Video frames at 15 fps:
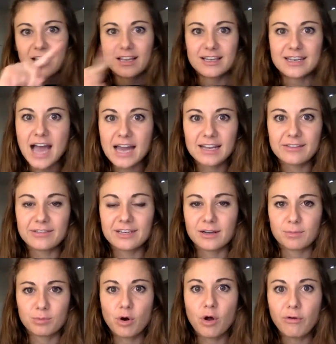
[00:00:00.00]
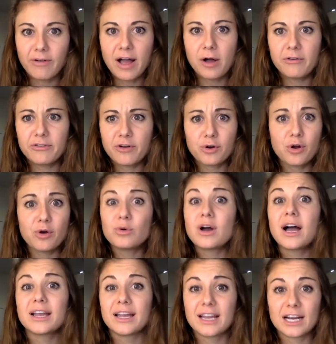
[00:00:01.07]
not even a profile photo,
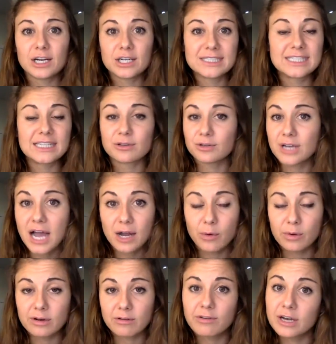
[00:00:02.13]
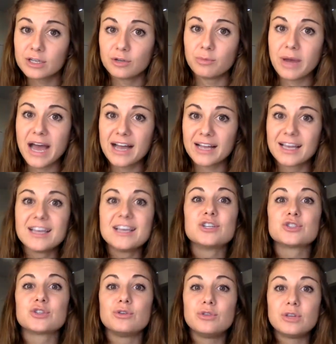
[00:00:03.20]
I can guarantee they're not going to friend you back.
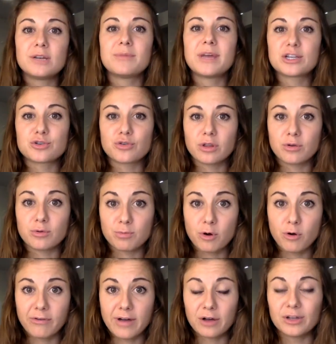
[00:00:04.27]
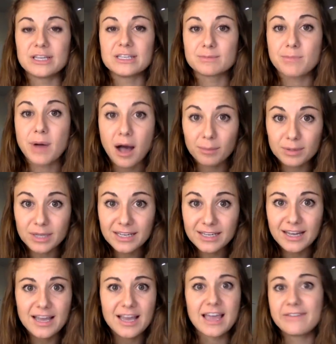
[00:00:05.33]
So you need to make sure that your profile is public.
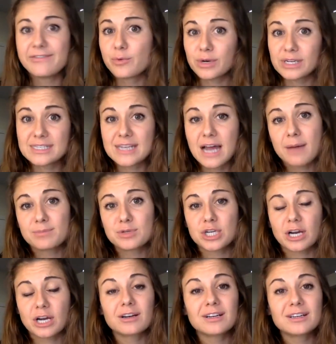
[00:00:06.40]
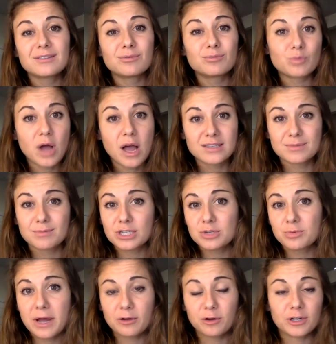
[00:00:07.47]
If you want to stop sharing as much
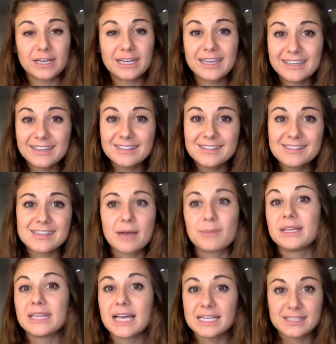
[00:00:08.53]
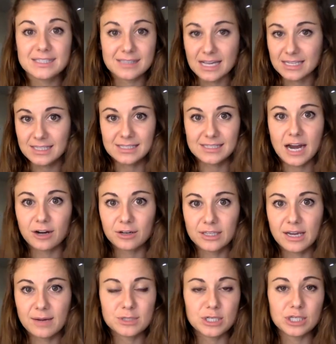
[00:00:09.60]
about your kids, I mean, that's entirely
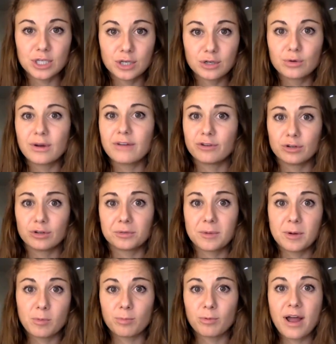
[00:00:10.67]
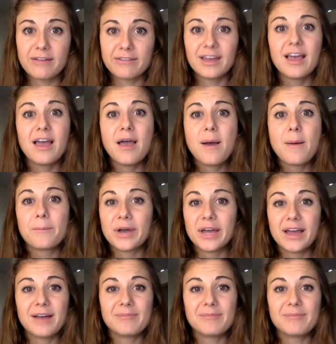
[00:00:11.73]
up to you if you're a little bit more private. But